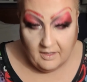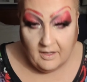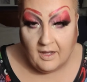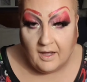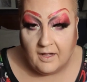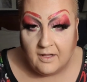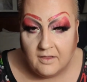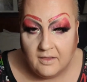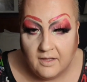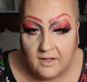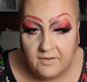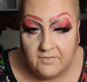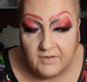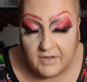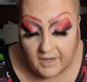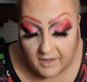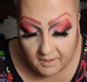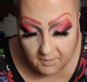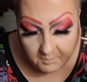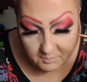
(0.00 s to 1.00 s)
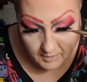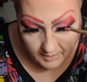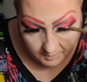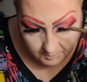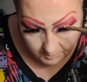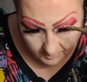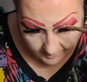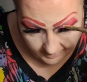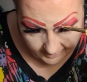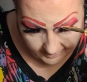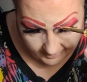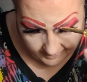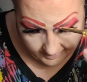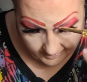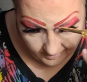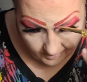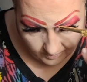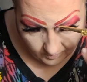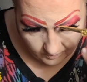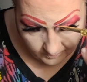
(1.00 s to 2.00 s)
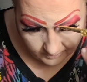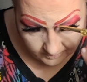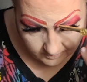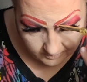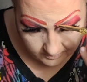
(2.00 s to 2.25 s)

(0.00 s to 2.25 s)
I love an ombre brow.